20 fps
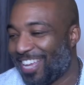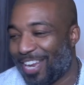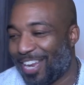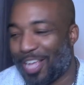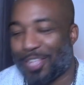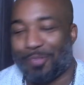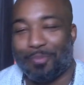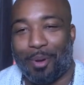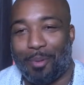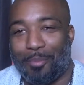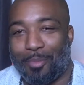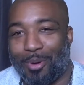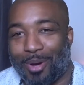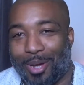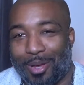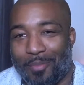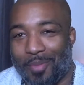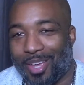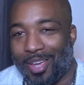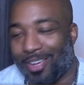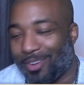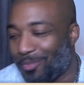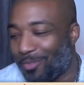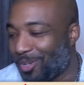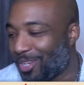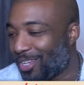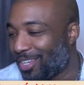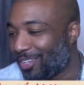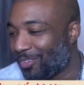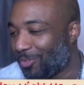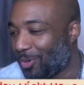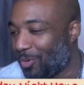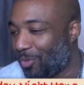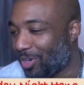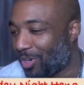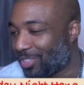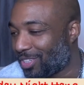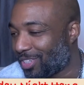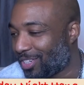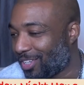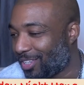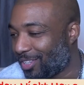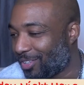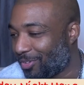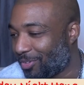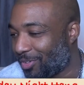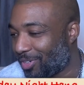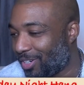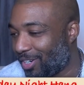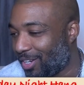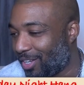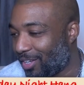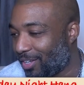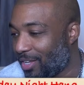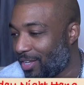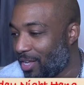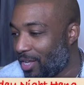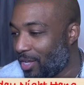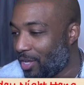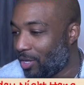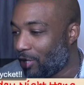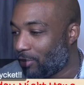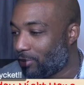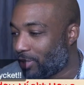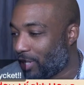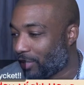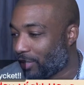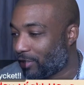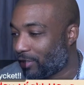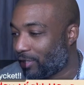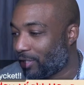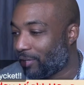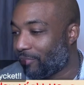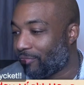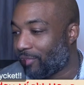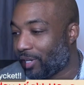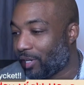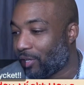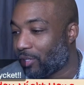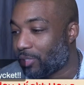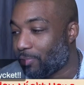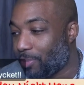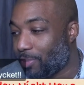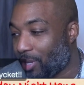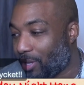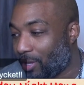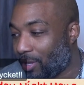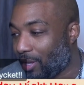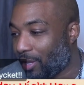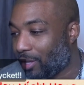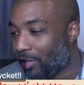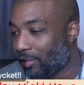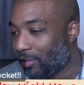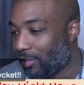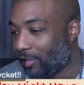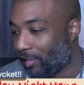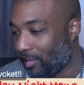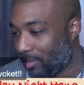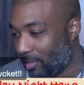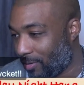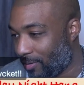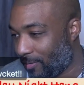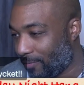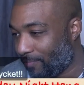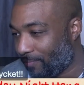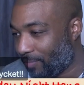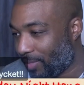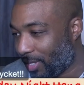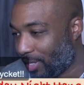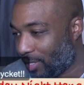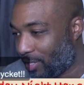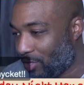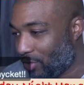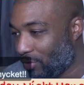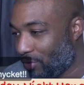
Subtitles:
that's my boy, man. We work together with a lot. Uppskattar dina videos, Micke. Thank